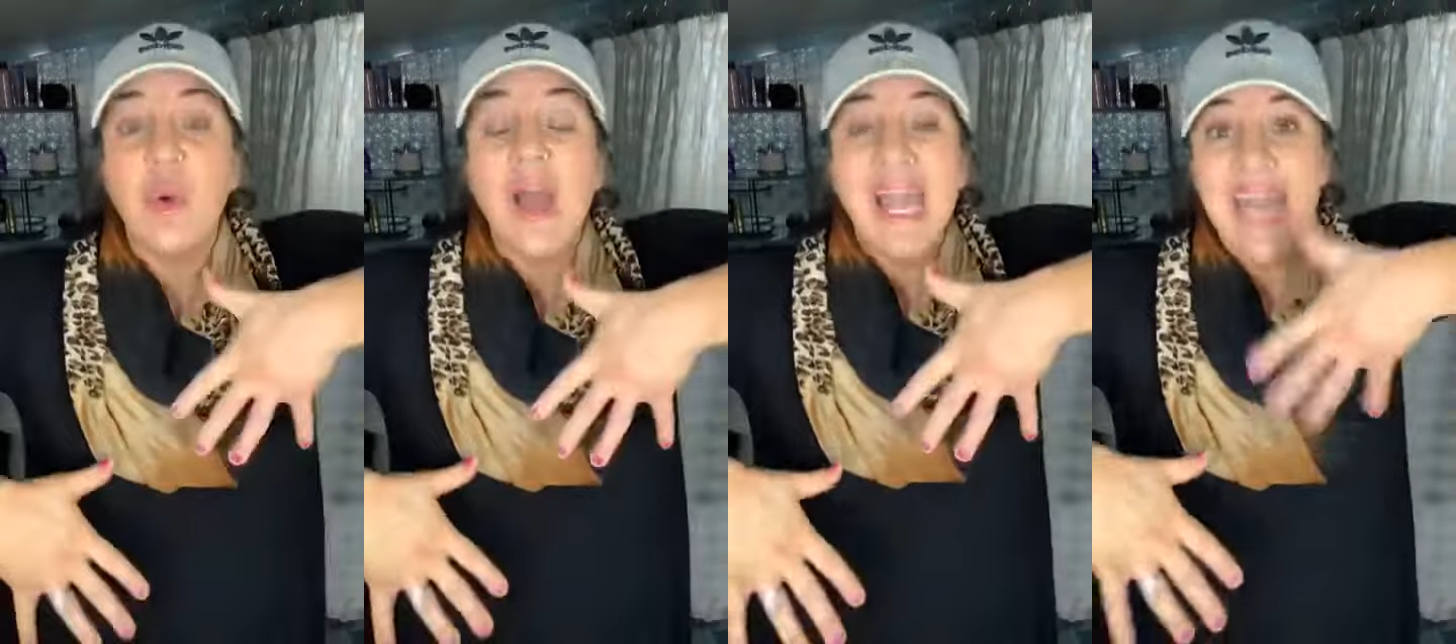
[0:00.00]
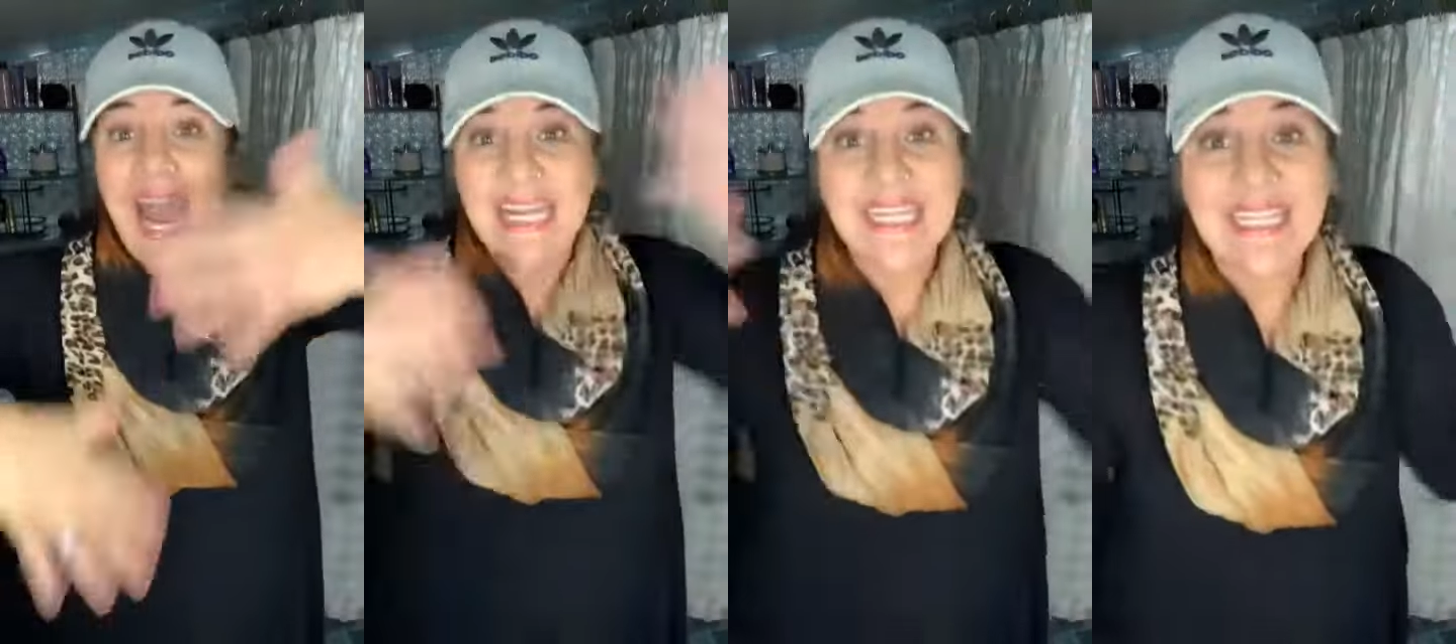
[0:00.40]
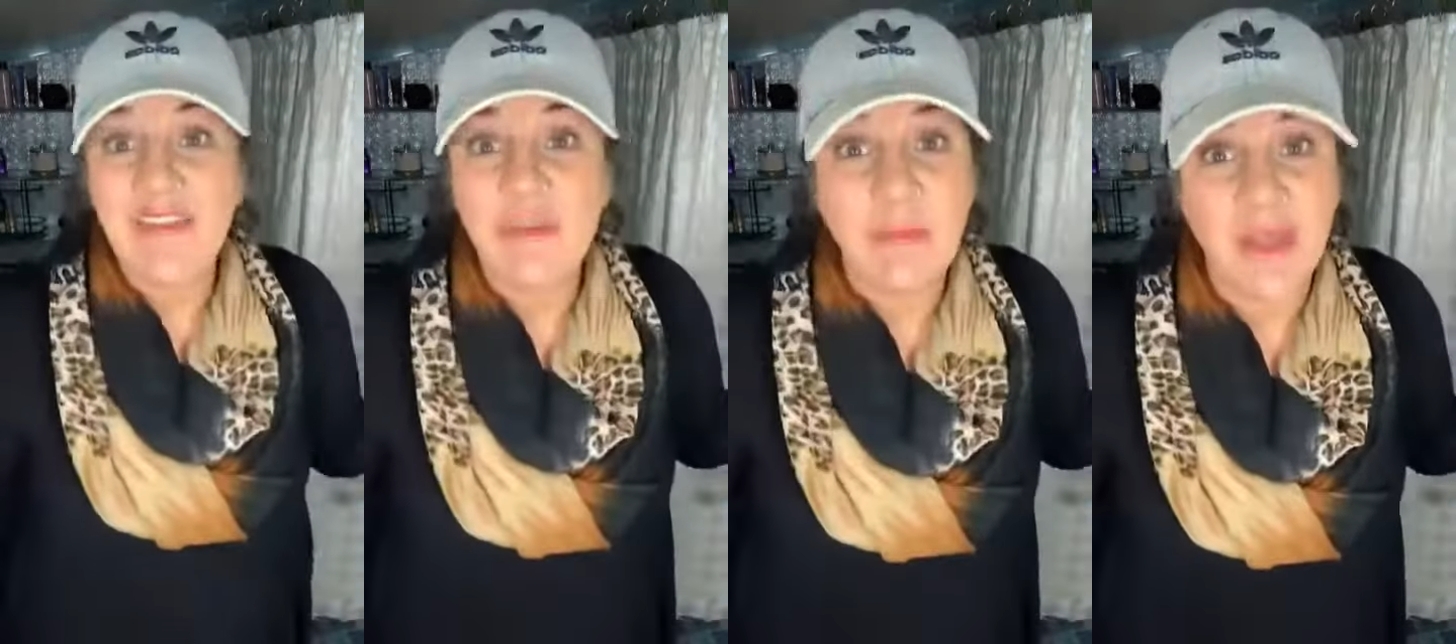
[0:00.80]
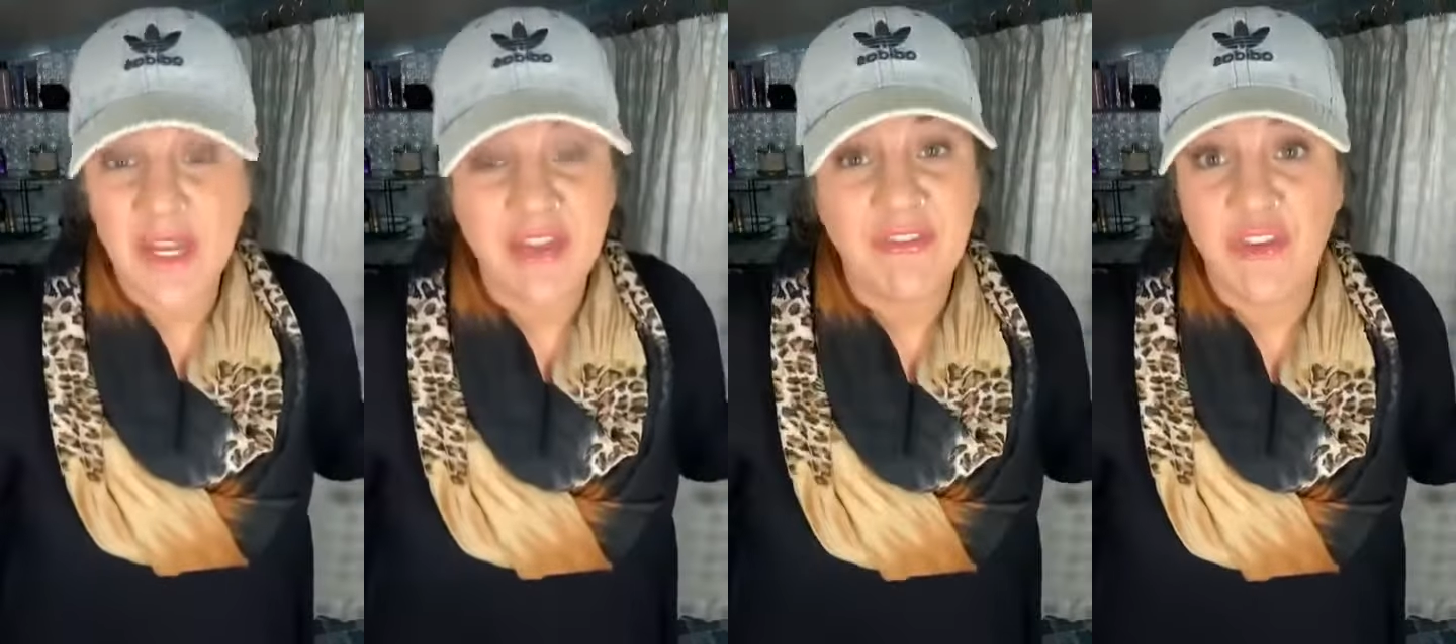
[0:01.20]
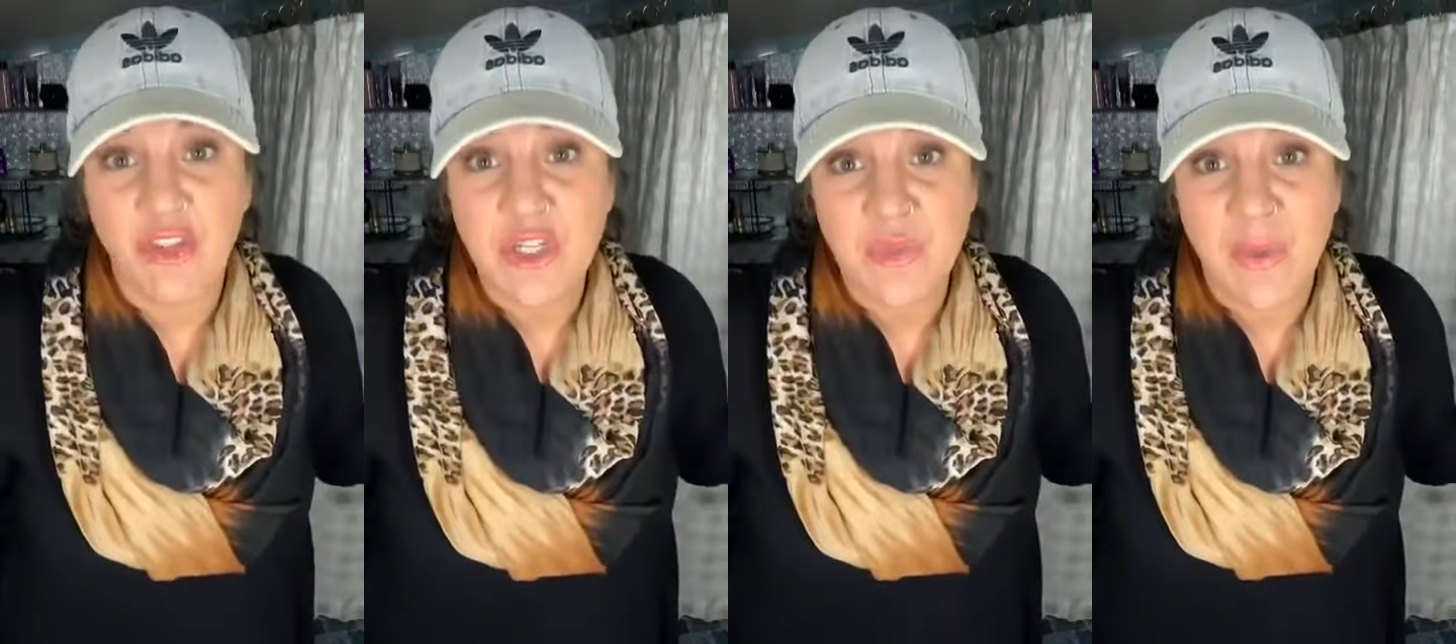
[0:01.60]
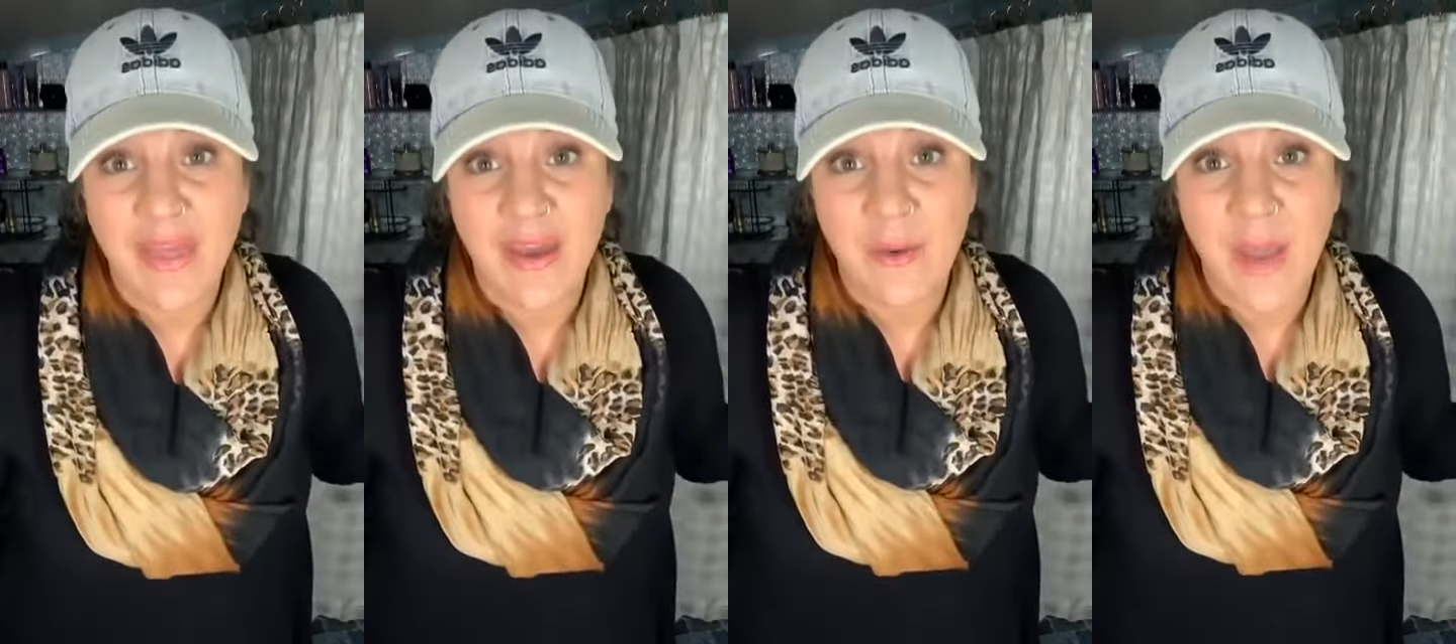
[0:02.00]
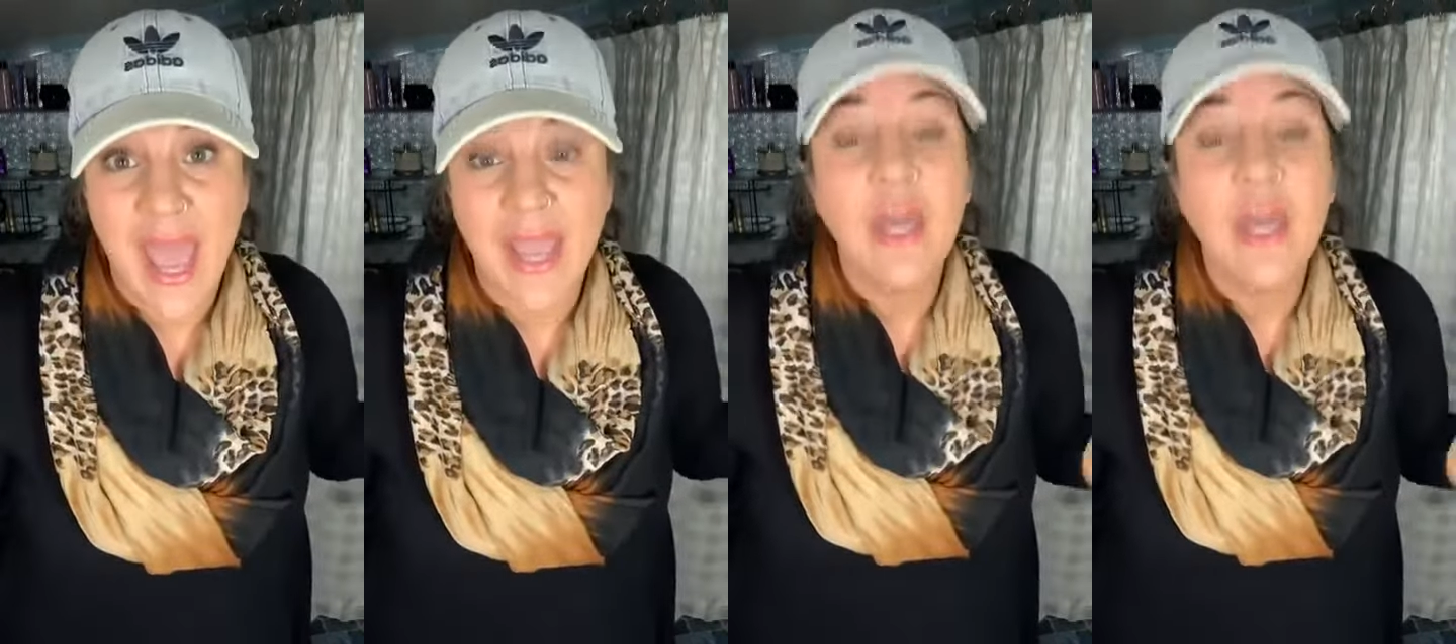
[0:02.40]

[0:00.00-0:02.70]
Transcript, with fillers: 97 million different looks with it. Okay.